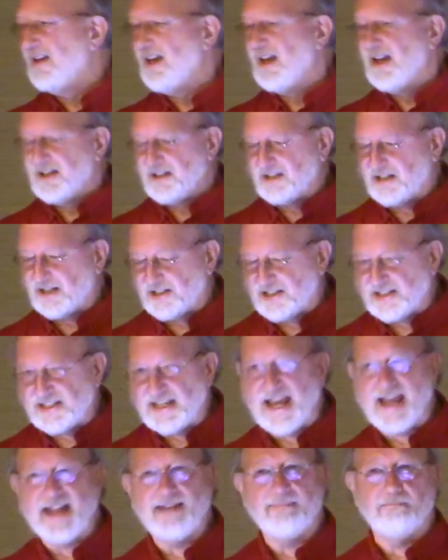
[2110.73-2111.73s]
Because
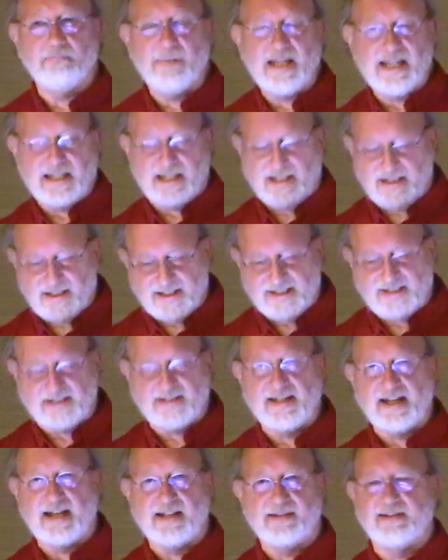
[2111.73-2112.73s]
that means
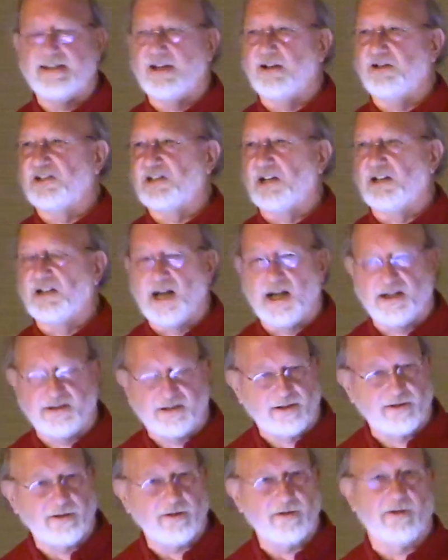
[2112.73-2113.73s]
that there's a lot to
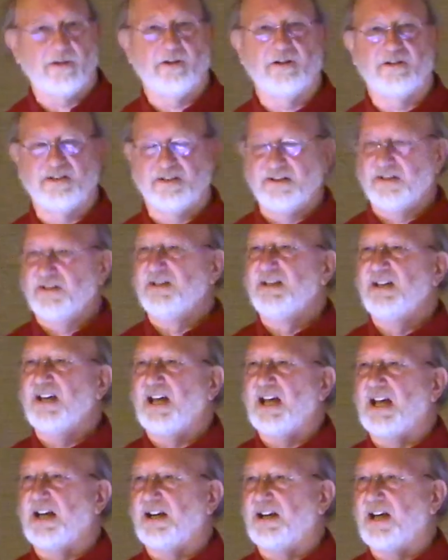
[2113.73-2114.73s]
learn.
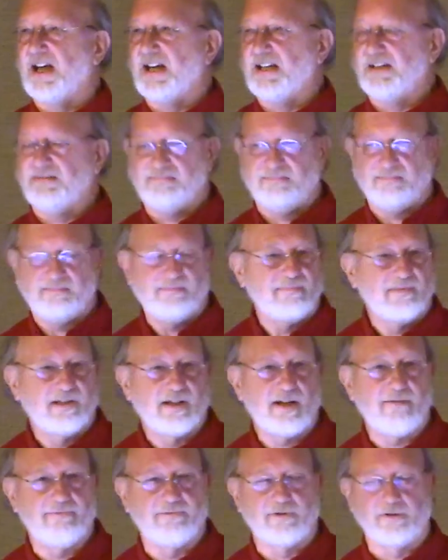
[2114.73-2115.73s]
And I
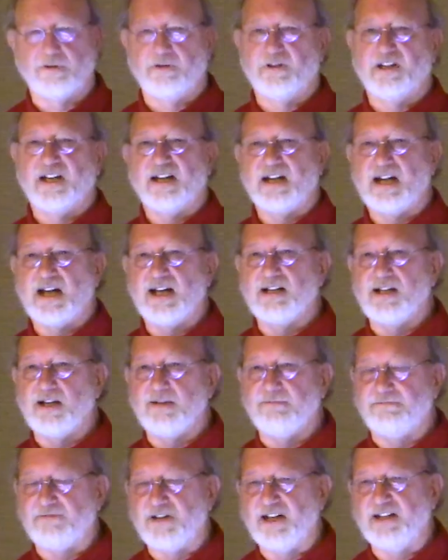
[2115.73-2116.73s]
love learning. I love
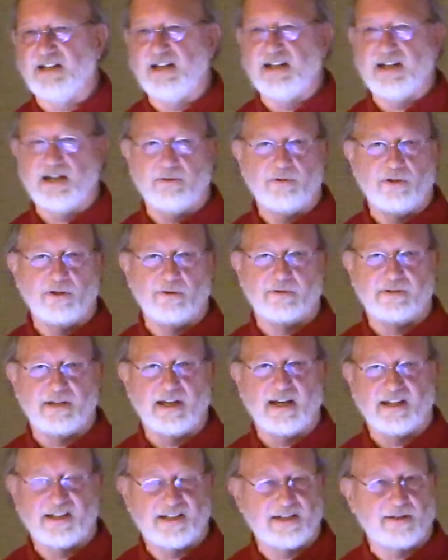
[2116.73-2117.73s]
finding out new
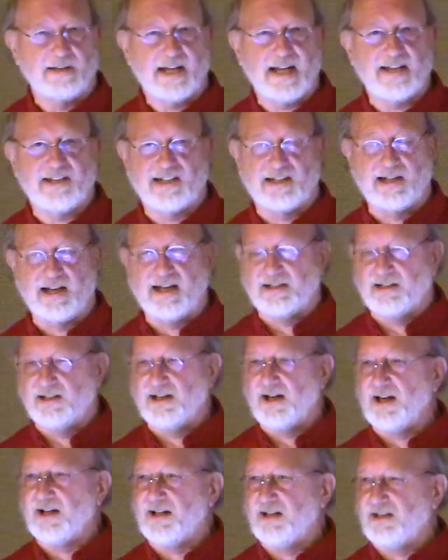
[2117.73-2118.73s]
things. So that's like
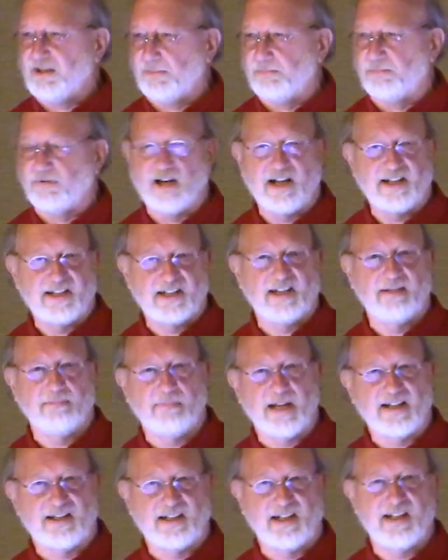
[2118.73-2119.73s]
not a depressing
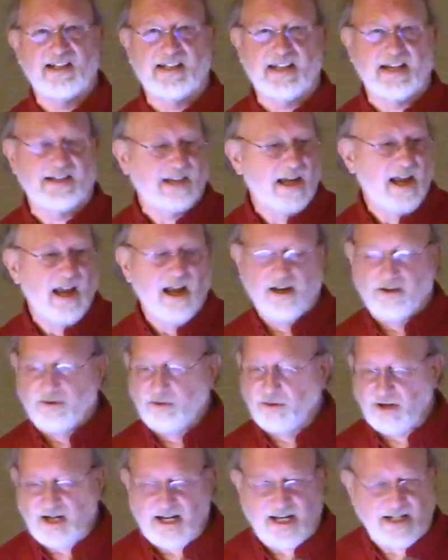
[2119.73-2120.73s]
message. That's
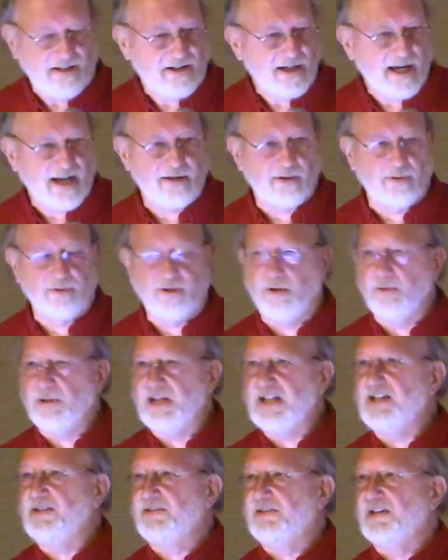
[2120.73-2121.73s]
great. I don't know
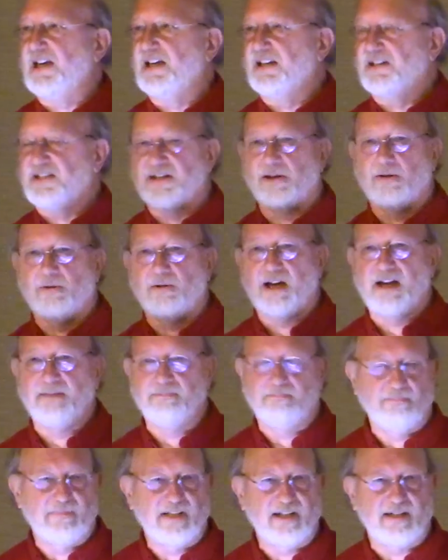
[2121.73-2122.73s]
anything. So
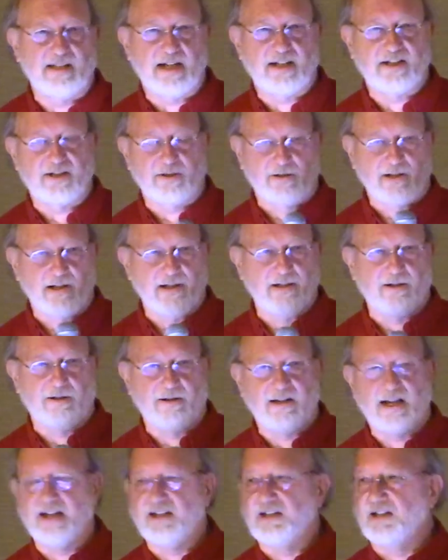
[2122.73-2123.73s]
the decks are cleared.
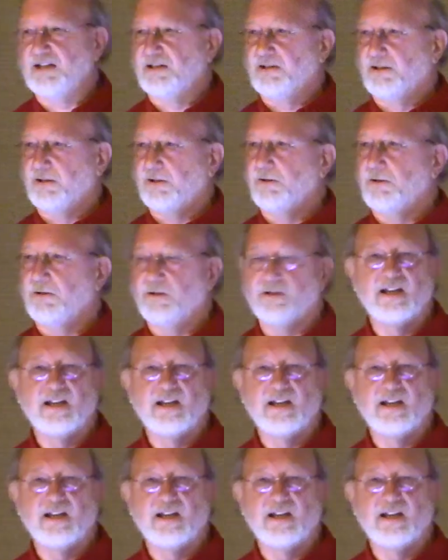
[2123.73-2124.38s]
I can learn.